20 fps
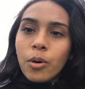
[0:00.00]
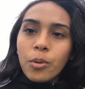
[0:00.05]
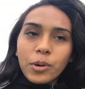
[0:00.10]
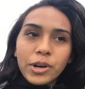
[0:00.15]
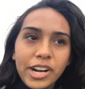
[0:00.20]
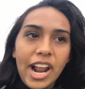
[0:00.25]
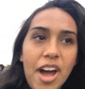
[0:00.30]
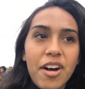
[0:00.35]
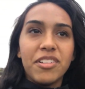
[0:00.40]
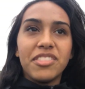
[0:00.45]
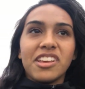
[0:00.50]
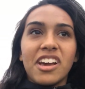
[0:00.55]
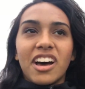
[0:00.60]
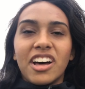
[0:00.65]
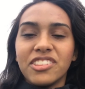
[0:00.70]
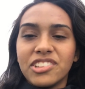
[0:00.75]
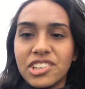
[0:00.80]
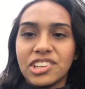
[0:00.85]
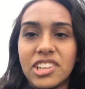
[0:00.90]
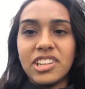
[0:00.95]
we're now on the
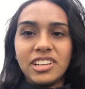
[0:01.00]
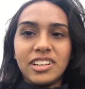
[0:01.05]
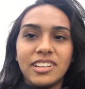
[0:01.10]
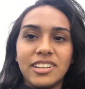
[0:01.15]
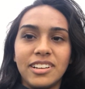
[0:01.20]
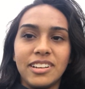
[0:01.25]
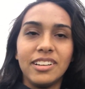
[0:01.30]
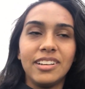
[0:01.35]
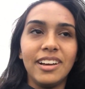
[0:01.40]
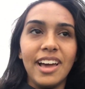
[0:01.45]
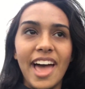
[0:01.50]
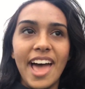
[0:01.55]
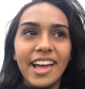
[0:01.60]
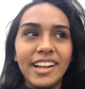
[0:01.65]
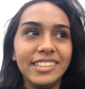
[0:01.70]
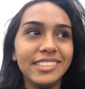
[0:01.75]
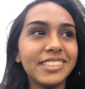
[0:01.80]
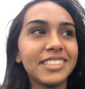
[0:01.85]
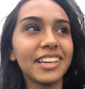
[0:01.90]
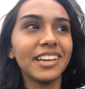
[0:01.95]
other
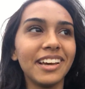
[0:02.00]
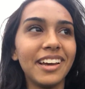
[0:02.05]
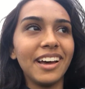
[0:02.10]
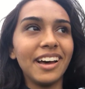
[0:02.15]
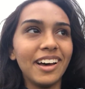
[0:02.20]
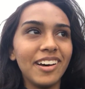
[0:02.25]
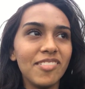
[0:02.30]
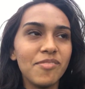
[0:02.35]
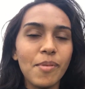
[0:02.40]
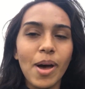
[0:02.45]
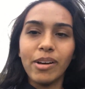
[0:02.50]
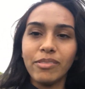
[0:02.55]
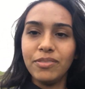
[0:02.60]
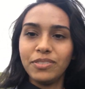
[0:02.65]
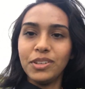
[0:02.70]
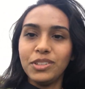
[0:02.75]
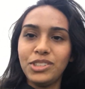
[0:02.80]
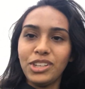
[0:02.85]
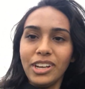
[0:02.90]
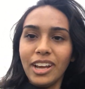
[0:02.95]
end of Mount
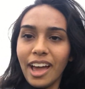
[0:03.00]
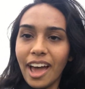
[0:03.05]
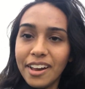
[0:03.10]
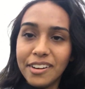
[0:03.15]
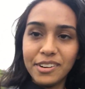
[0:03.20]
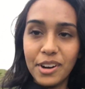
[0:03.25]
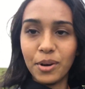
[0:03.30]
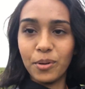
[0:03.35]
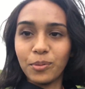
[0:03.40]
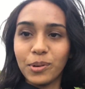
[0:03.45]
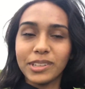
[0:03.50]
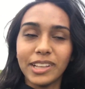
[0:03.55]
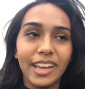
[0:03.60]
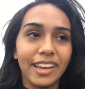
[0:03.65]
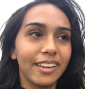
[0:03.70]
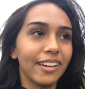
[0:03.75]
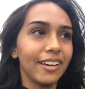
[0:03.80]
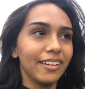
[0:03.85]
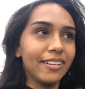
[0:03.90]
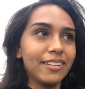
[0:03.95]
Fuji. I don't know, we're
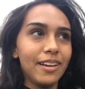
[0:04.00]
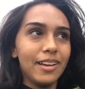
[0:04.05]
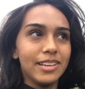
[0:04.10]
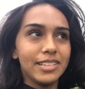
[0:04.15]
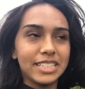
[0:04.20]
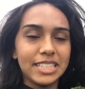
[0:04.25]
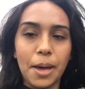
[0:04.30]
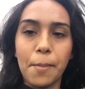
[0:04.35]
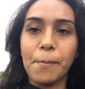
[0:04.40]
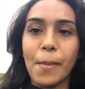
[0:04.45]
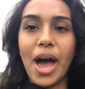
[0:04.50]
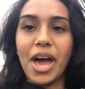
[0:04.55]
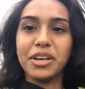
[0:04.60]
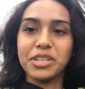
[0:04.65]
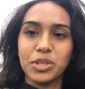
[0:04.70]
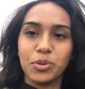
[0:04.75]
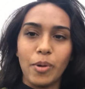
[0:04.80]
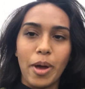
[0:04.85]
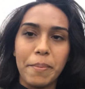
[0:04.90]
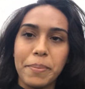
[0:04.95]
like some
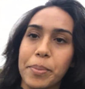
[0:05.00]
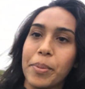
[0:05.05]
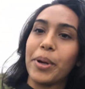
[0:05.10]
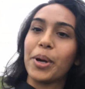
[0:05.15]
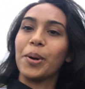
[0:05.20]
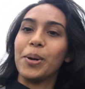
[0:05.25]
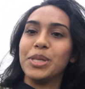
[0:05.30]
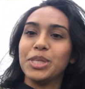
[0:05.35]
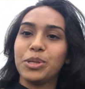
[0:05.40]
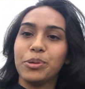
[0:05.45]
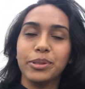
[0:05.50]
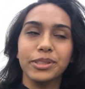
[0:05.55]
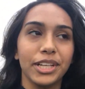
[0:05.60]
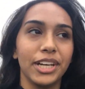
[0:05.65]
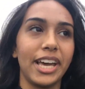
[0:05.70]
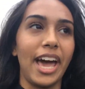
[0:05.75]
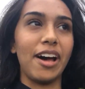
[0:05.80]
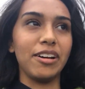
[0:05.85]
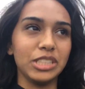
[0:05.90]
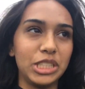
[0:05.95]
miles away, but we're going to
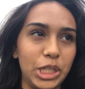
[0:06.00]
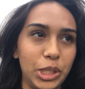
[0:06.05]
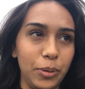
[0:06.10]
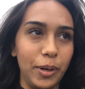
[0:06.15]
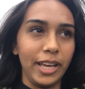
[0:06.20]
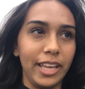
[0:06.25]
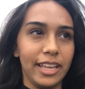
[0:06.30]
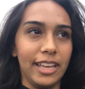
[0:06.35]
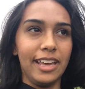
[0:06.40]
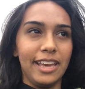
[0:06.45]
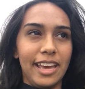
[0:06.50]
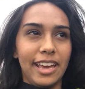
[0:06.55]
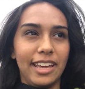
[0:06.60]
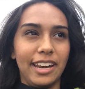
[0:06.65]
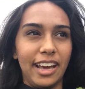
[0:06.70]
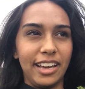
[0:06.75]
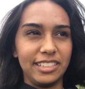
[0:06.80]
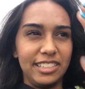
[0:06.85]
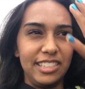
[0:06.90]
look out to it. I